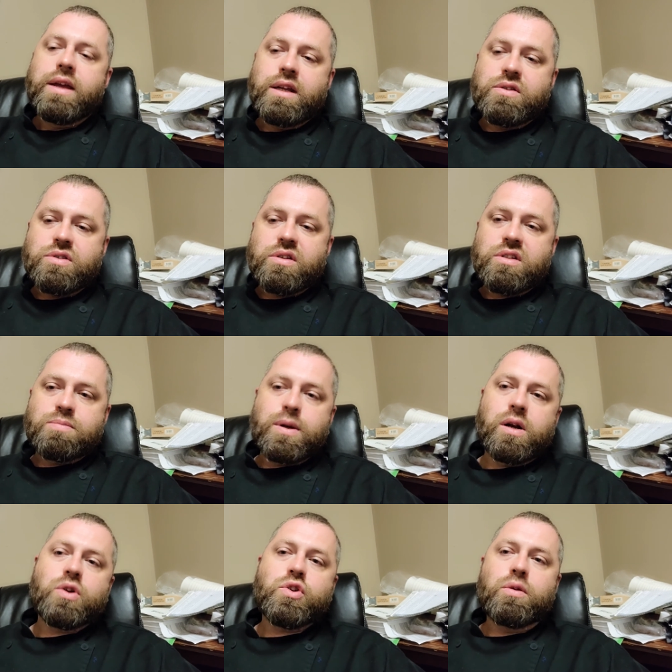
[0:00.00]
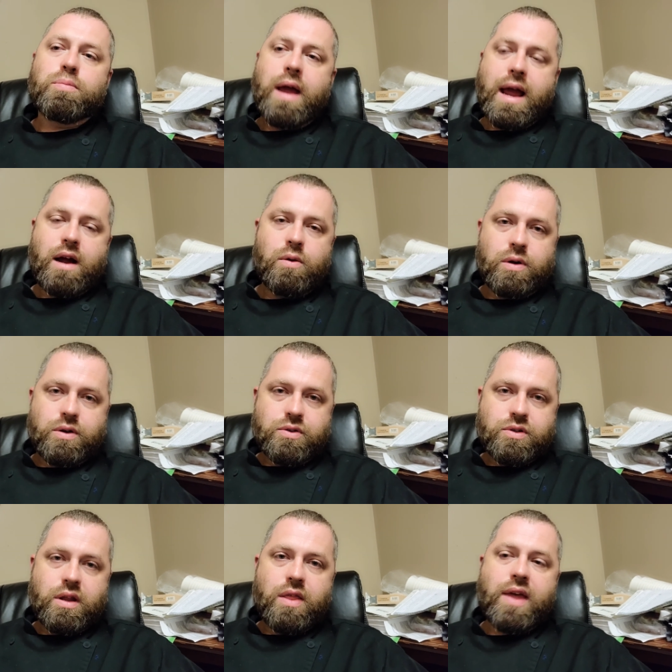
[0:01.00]
It's the spiritual
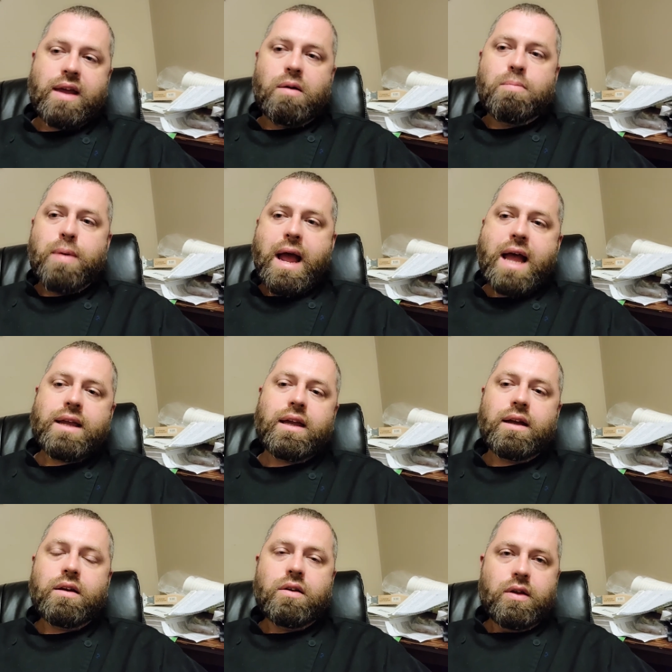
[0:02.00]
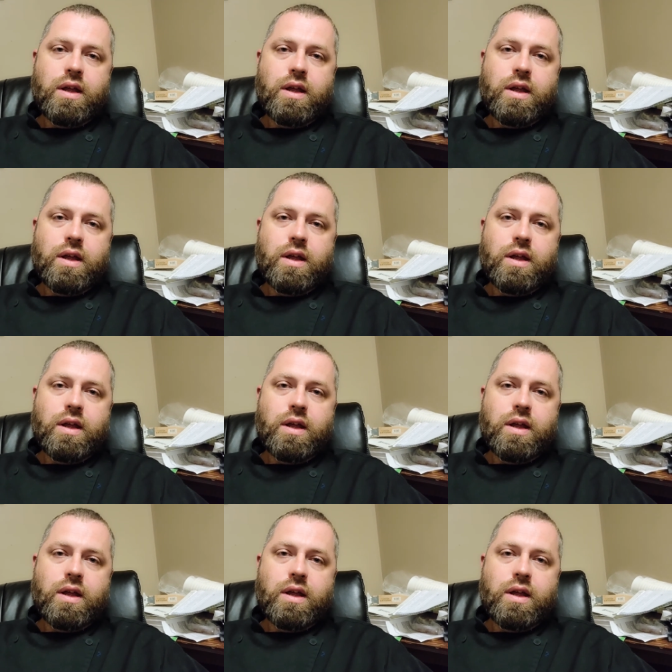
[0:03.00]
powers that are backing